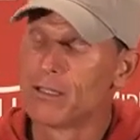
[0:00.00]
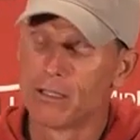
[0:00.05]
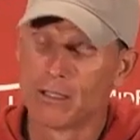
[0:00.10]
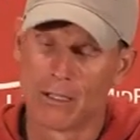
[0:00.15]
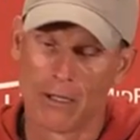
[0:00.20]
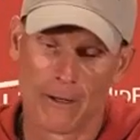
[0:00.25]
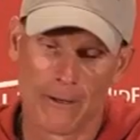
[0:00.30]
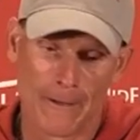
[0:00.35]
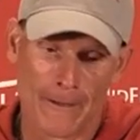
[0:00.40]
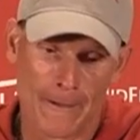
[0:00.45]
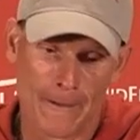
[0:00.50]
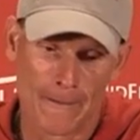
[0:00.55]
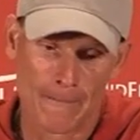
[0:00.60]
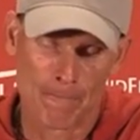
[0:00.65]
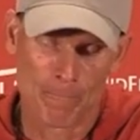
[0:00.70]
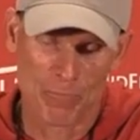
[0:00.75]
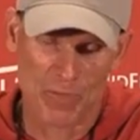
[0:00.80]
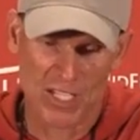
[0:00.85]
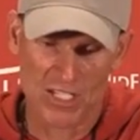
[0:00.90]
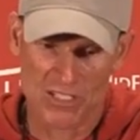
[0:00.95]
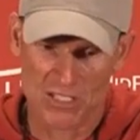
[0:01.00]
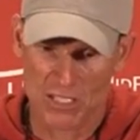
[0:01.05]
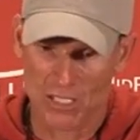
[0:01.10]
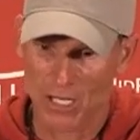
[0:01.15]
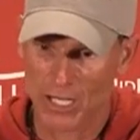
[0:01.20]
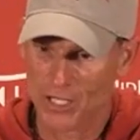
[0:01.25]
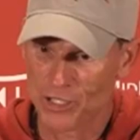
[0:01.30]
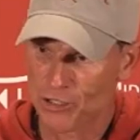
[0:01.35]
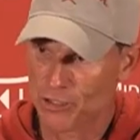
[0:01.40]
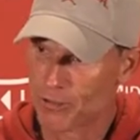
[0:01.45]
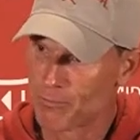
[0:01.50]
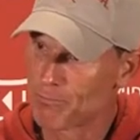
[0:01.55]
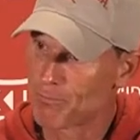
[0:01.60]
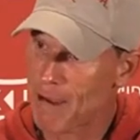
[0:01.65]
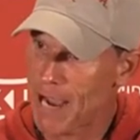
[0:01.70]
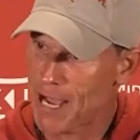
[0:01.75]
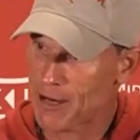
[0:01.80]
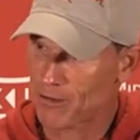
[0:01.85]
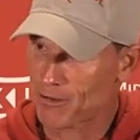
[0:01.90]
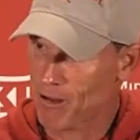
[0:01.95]
installation
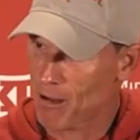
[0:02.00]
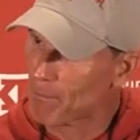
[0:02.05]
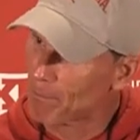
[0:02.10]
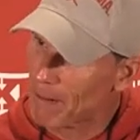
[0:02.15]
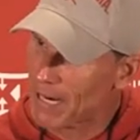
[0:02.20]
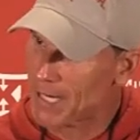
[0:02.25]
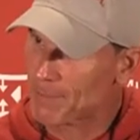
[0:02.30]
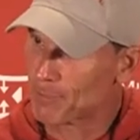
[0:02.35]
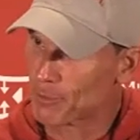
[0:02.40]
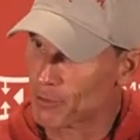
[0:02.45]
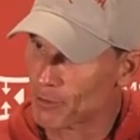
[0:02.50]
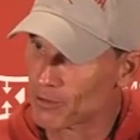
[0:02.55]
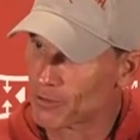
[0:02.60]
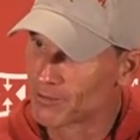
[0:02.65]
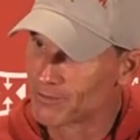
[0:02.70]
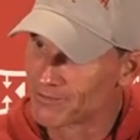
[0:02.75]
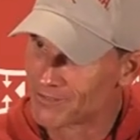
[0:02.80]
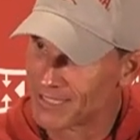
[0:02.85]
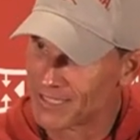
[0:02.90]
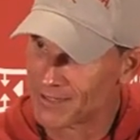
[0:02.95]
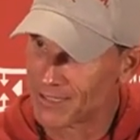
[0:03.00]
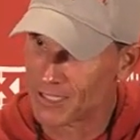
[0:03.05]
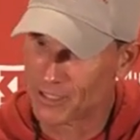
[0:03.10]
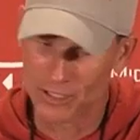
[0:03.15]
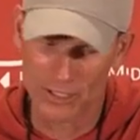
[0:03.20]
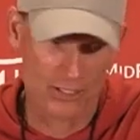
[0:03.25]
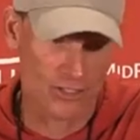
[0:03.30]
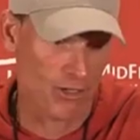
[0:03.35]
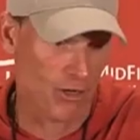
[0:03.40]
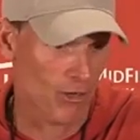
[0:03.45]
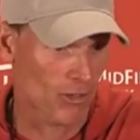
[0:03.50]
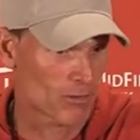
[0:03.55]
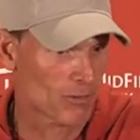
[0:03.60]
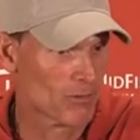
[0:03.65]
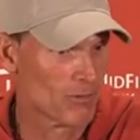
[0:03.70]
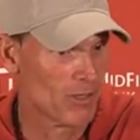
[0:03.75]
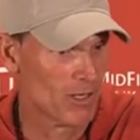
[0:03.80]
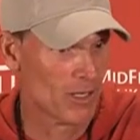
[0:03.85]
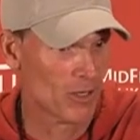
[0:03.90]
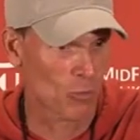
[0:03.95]
pattern on paper, and then you start
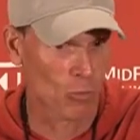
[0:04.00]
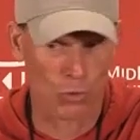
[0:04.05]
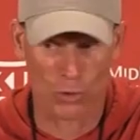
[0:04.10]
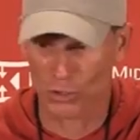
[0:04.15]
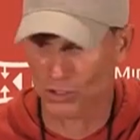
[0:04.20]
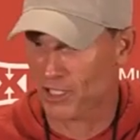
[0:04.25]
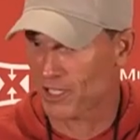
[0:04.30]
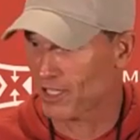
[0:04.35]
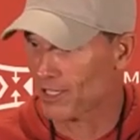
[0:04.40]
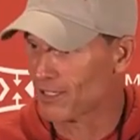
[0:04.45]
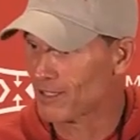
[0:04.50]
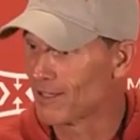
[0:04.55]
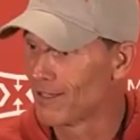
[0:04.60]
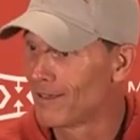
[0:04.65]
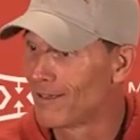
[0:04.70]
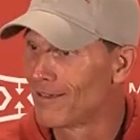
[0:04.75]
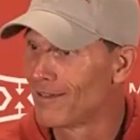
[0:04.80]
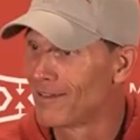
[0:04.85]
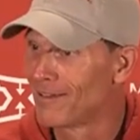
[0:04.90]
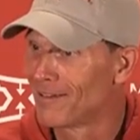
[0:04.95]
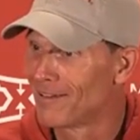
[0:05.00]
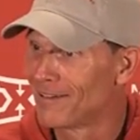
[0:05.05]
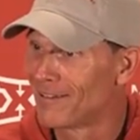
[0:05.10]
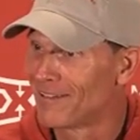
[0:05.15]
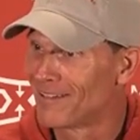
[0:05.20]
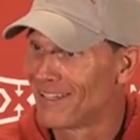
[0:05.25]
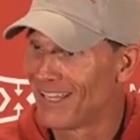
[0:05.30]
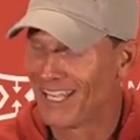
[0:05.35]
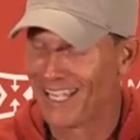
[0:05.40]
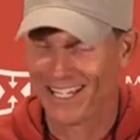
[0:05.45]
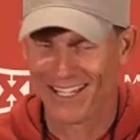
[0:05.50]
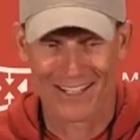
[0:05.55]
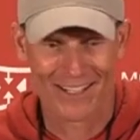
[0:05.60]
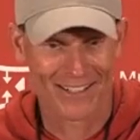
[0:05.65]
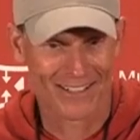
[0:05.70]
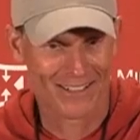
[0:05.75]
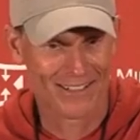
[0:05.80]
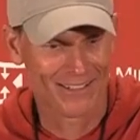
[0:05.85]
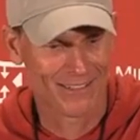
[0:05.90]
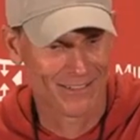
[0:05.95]
working
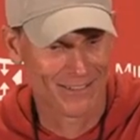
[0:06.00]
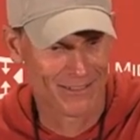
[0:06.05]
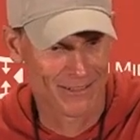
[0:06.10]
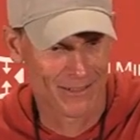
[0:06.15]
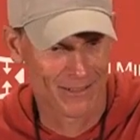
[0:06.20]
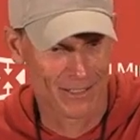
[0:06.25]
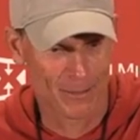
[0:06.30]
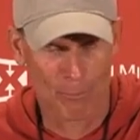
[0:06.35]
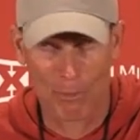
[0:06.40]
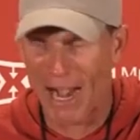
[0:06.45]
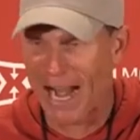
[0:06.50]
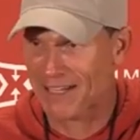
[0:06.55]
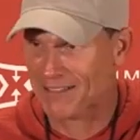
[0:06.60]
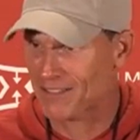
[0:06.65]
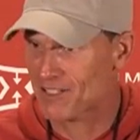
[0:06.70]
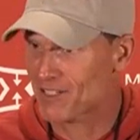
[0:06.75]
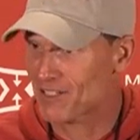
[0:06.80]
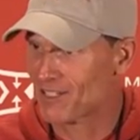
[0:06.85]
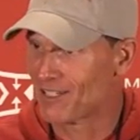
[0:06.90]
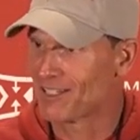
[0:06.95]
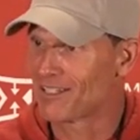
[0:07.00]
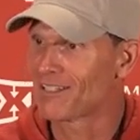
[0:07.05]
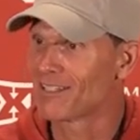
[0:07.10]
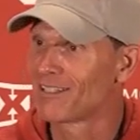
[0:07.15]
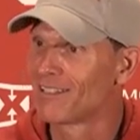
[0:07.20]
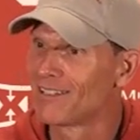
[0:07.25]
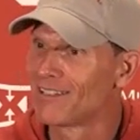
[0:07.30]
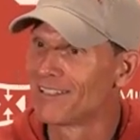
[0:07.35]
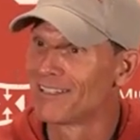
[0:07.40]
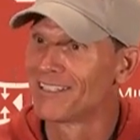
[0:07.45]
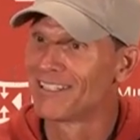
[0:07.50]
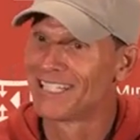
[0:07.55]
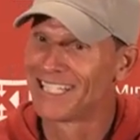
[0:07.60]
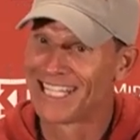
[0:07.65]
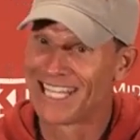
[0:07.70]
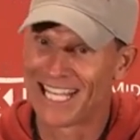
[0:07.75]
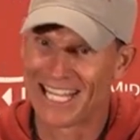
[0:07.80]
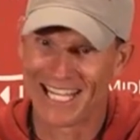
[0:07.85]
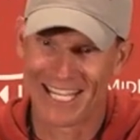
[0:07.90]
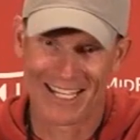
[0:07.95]
and practicing,
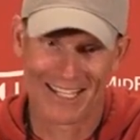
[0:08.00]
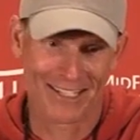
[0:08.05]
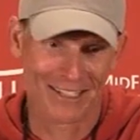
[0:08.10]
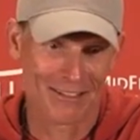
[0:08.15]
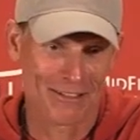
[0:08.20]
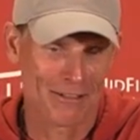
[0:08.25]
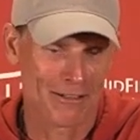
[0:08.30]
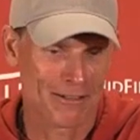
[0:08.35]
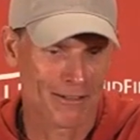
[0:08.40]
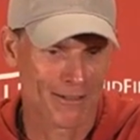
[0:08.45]
and